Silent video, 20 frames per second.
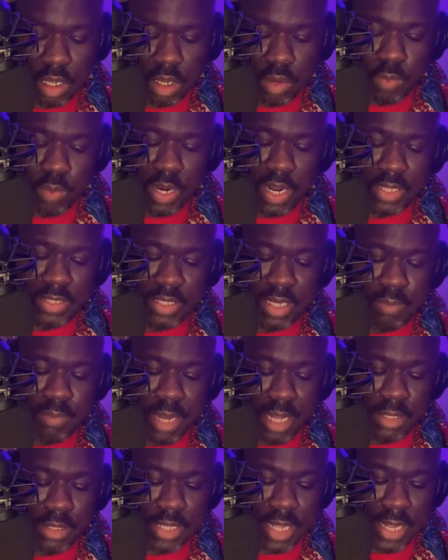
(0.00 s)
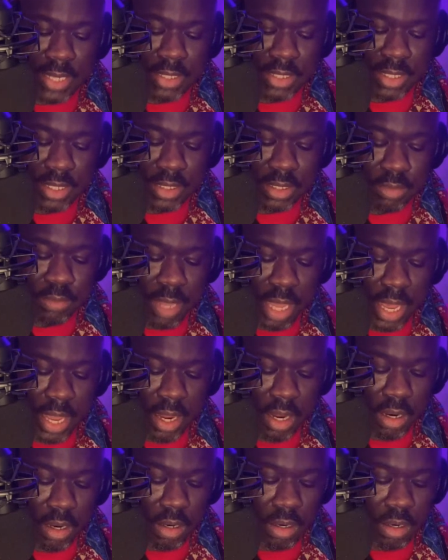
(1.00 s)
When I stepped outside to get some
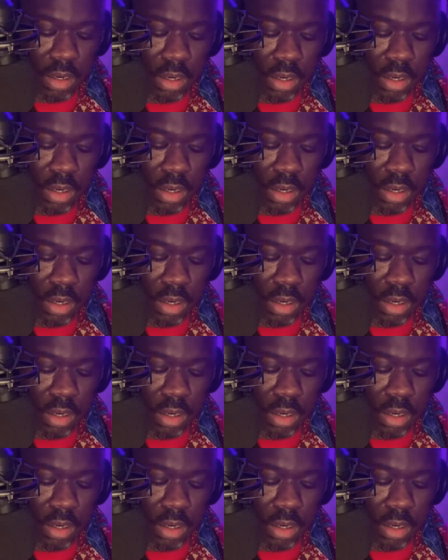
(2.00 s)
air